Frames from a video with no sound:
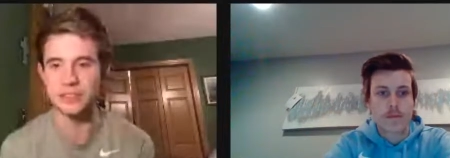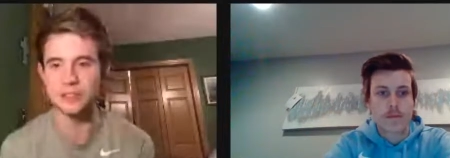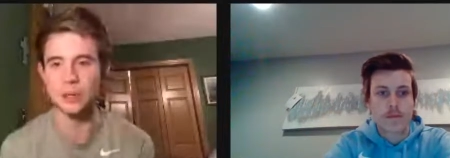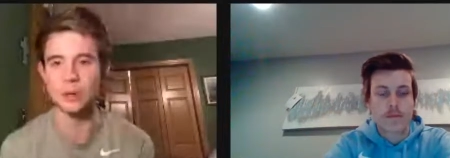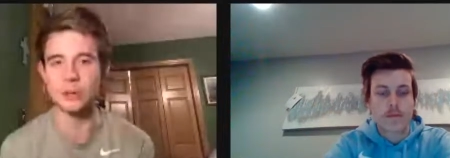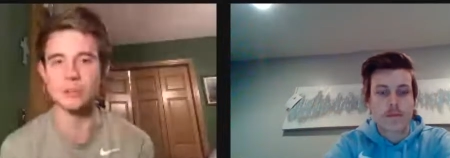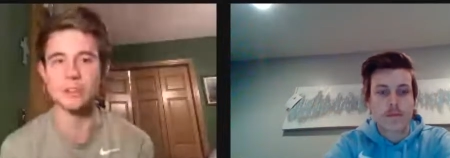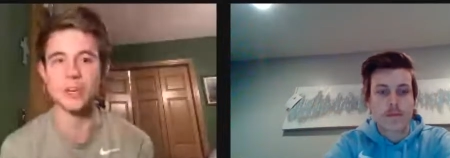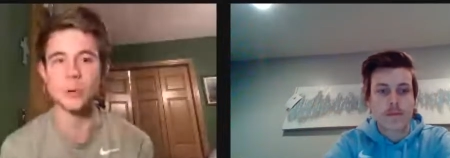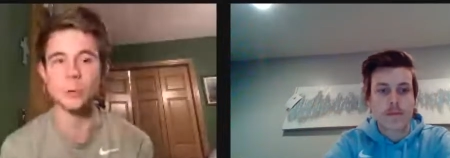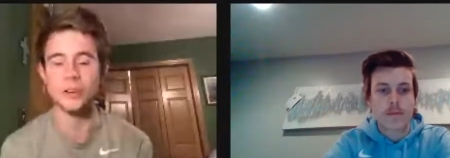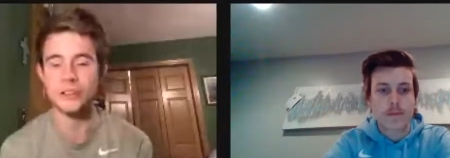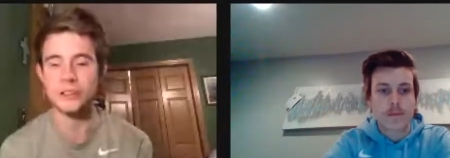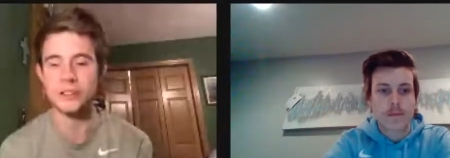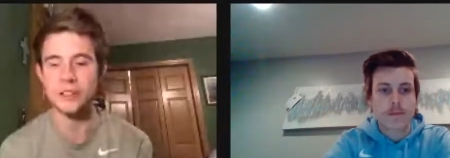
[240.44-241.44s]
Speaker 1: if they're
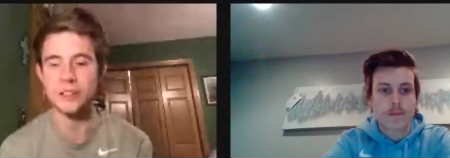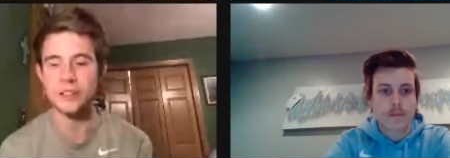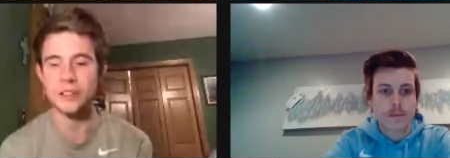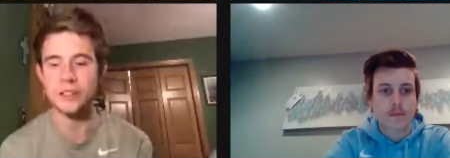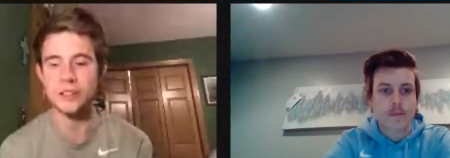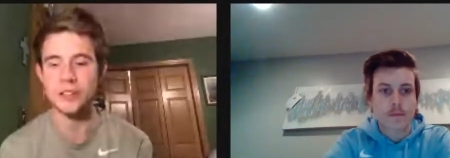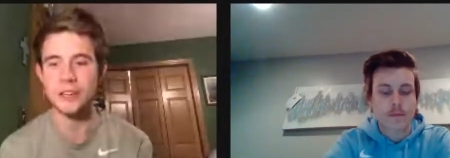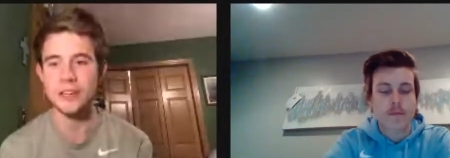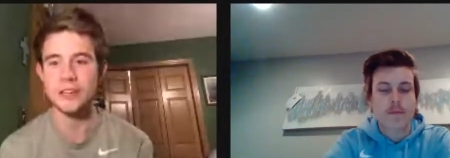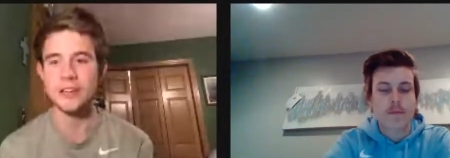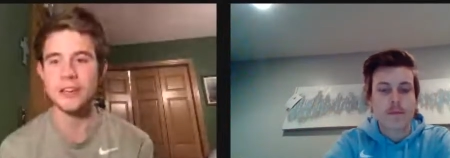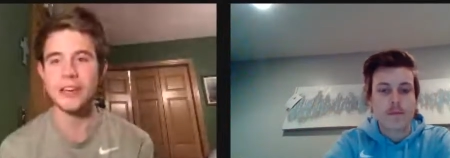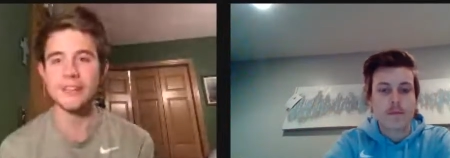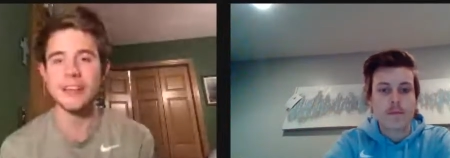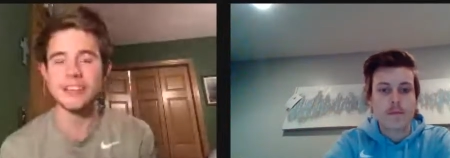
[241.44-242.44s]
willing, and that's
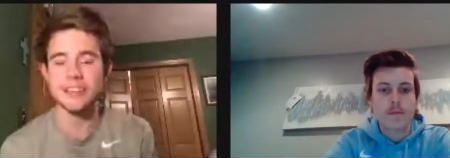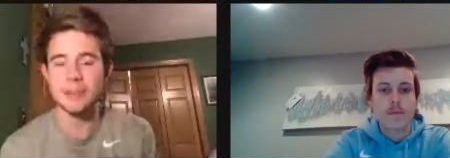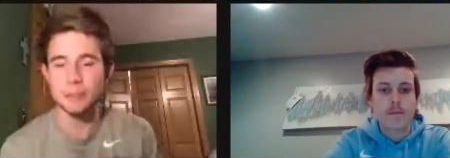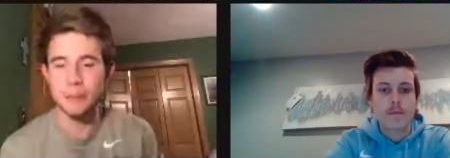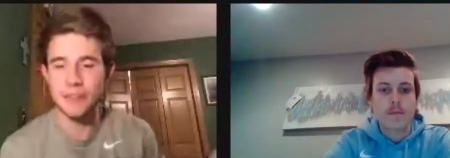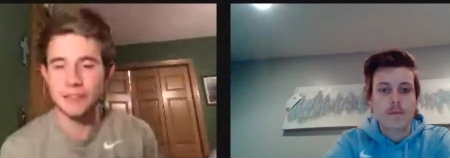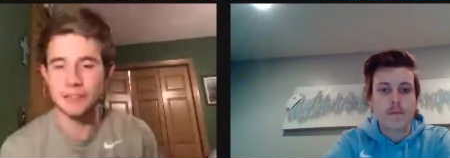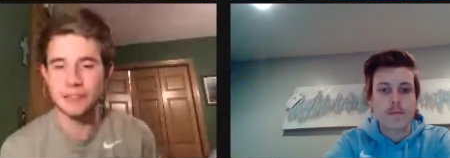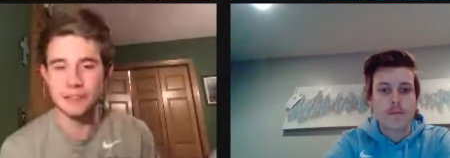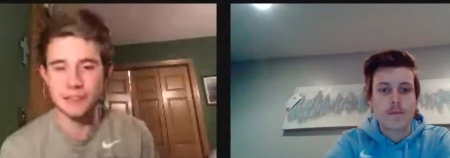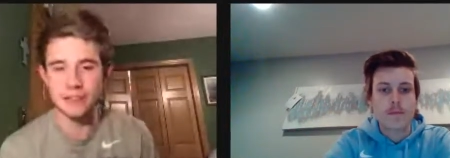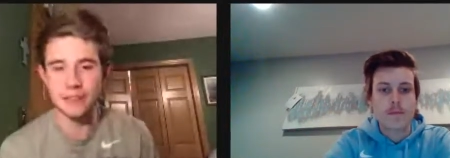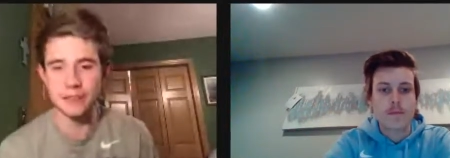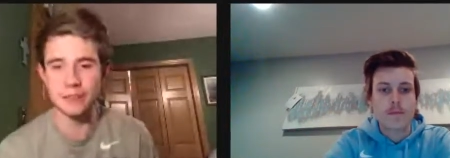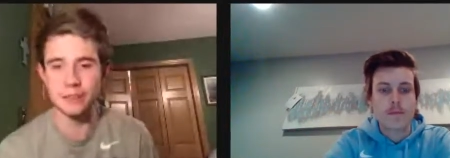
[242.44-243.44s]
the best thing that they could
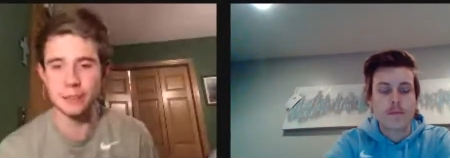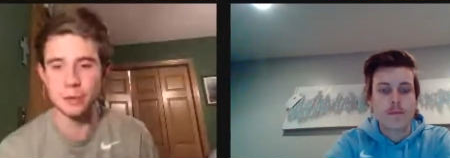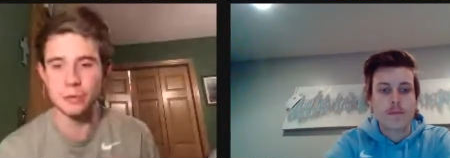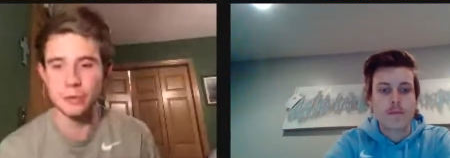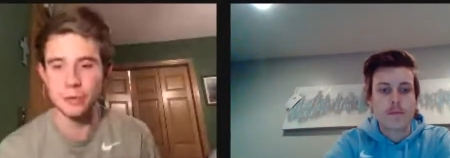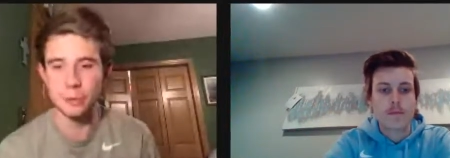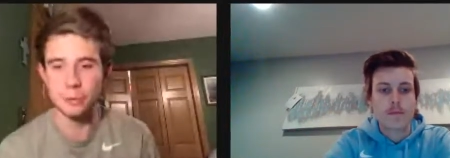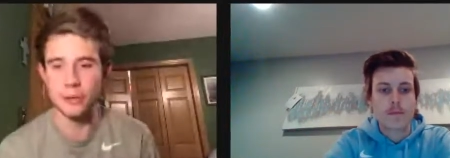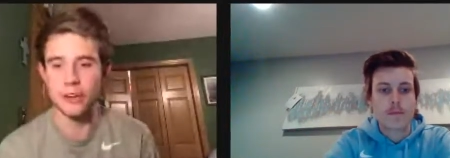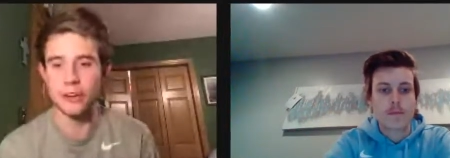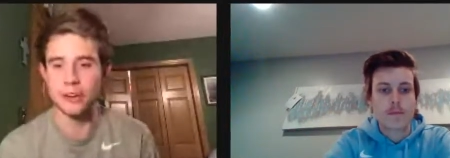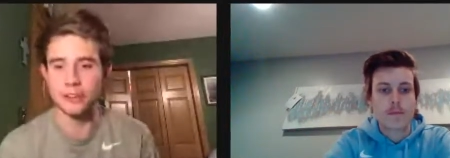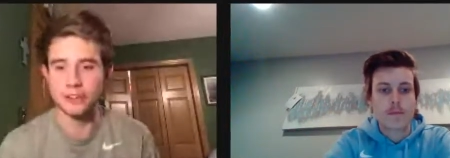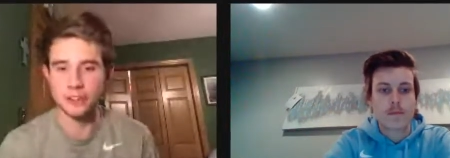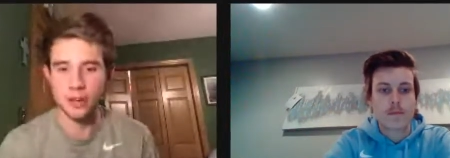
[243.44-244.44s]
do for the player is
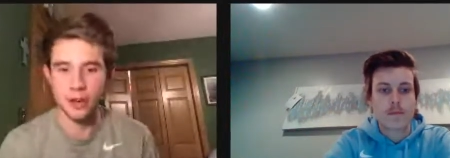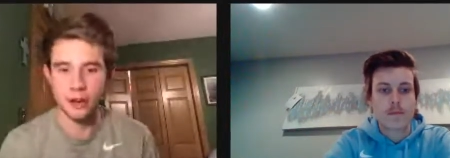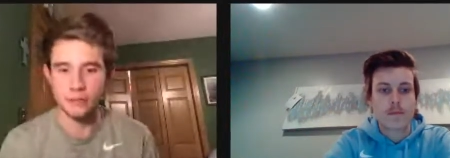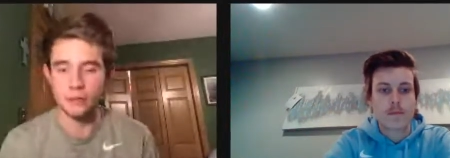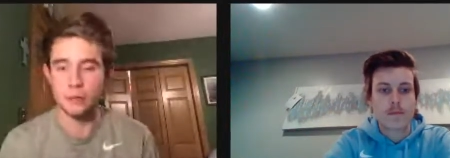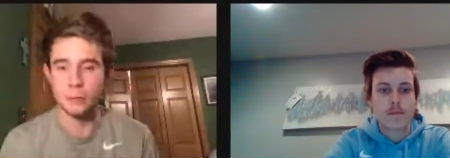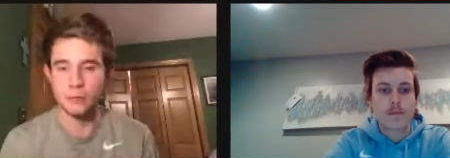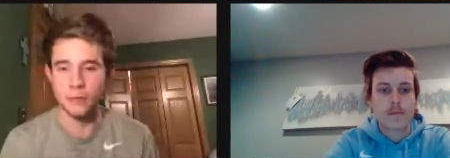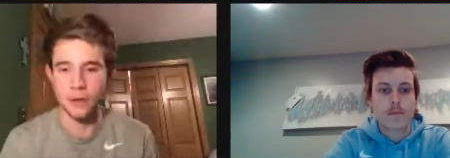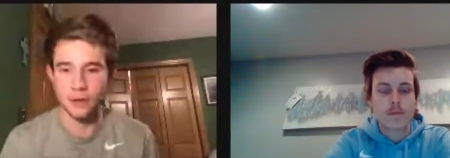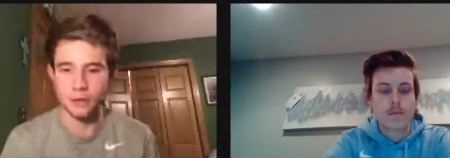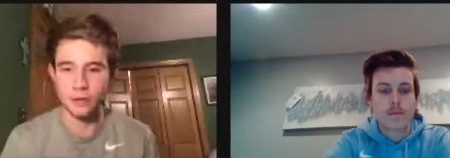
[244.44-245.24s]
offer him a long term deal.